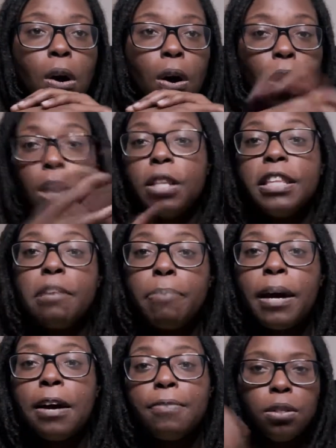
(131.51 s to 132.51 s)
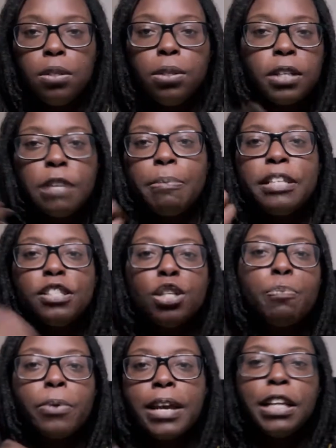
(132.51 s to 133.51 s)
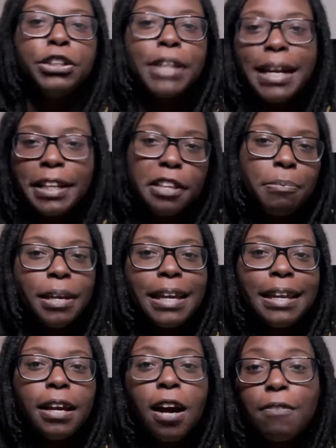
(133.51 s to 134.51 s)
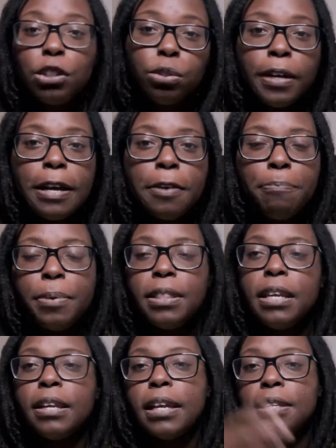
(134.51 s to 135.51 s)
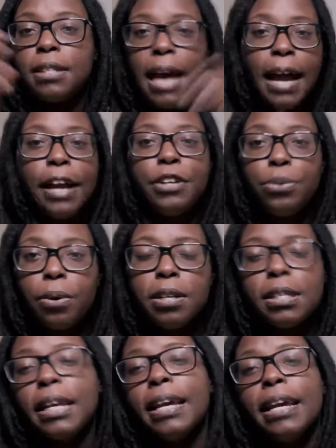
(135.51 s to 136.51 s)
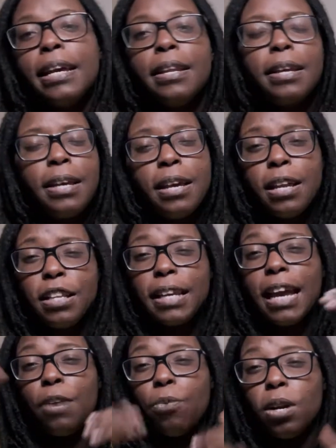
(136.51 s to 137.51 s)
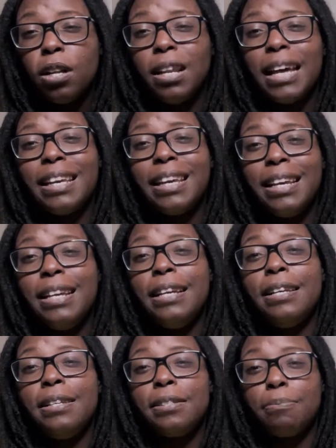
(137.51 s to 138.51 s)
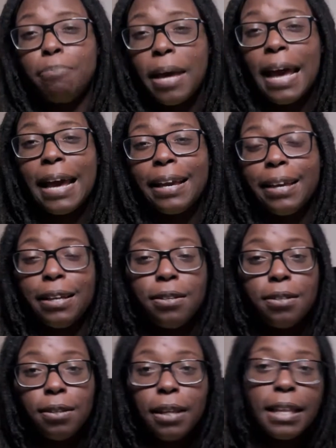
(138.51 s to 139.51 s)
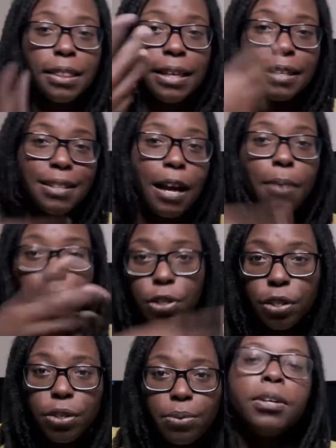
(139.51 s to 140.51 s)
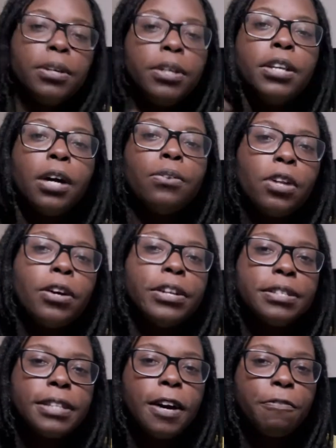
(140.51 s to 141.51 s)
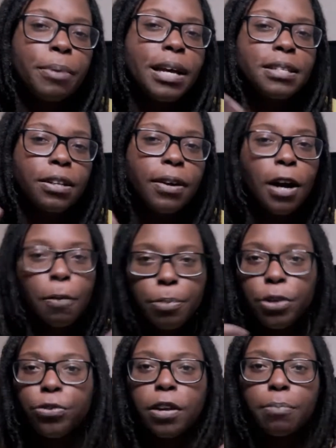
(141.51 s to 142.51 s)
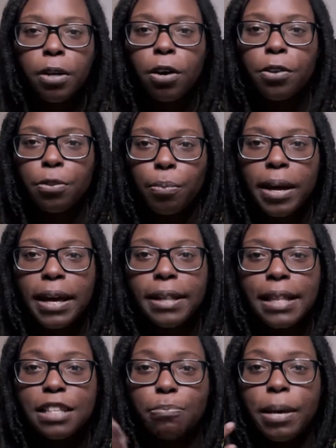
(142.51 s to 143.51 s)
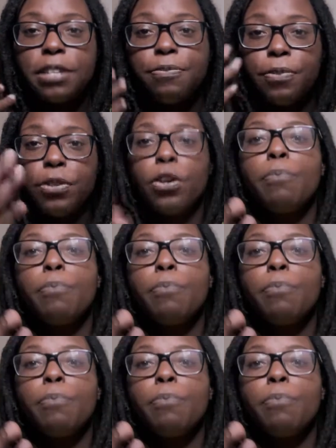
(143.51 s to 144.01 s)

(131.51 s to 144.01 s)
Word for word: all of the above. You could be super energetic in the beginning of a trip and then get tired towards the end and just kind of want to like ease back and let things come to you. You know, know yourself, because it'll help your trip go the way that's best for your